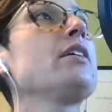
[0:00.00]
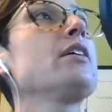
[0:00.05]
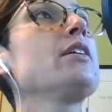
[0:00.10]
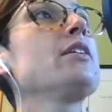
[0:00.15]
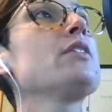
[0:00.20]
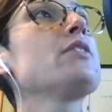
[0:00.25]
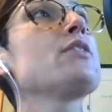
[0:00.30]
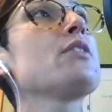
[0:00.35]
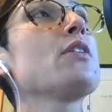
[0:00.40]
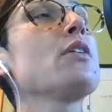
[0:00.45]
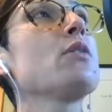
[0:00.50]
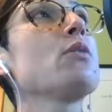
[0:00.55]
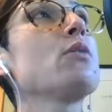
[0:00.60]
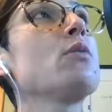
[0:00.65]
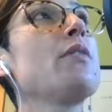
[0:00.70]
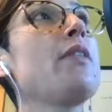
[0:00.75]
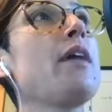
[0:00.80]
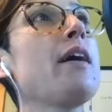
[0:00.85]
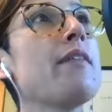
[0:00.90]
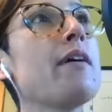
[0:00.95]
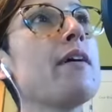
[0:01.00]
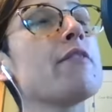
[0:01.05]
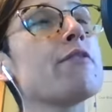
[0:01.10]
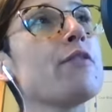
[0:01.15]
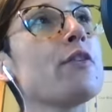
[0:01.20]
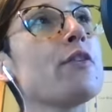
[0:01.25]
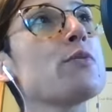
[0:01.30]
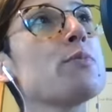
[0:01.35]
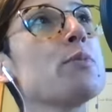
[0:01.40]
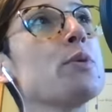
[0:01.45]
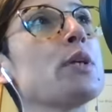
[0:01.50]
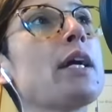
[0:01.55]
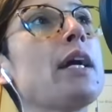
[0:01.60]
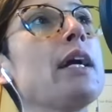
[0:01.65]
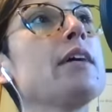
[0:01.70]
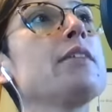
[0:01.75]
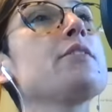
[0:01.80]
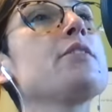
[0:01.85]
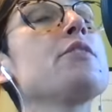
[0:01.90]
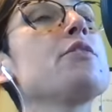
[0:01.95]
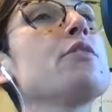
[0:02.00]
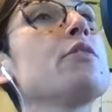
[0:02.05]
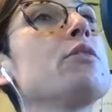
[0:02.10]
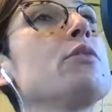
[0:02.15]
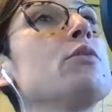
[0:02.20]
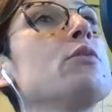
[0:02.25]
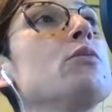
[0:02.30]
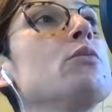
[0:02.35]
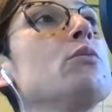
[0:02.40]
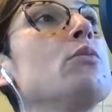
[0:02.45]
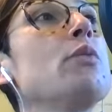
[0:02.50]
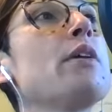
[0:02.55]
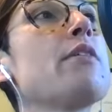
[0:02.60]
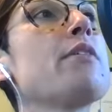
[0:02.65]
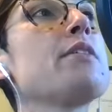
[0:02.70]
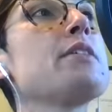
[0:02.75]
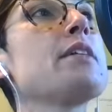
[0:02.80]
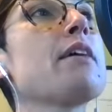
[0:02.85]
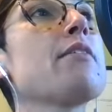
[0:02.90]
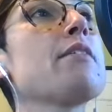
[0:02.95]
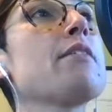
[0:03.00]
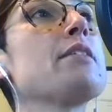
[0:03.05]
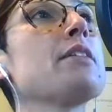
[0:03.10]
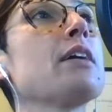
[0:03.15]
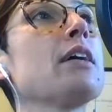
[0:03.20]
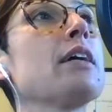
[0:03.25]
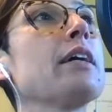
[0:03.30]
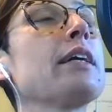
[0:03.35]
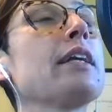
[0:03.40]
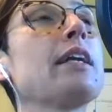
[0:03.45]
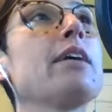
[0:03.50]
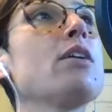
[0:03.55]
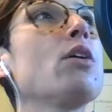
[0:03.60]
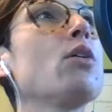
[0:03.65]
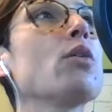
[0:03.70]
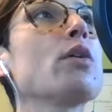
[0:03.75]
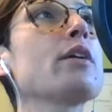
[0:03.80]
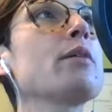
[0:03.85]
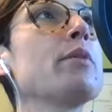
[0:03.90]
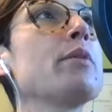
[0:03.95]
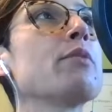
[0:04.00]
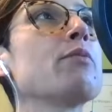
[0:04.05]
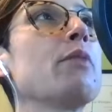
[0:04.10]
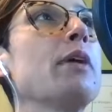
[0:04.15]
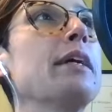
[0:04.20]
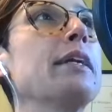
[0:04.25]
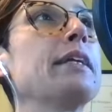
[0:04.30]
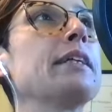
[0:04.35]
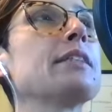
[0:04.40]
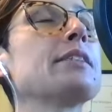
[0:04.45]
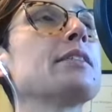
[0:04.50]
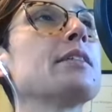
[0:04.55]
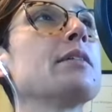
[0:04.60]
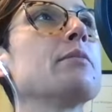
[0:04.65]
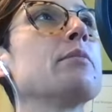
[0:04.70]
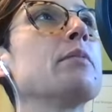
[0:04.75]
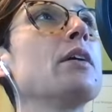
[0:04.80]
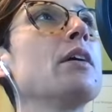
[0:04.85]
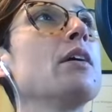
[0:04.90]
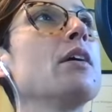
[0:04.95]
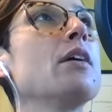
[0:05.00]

so that that first book had to do with death and dying and i'd already been writing some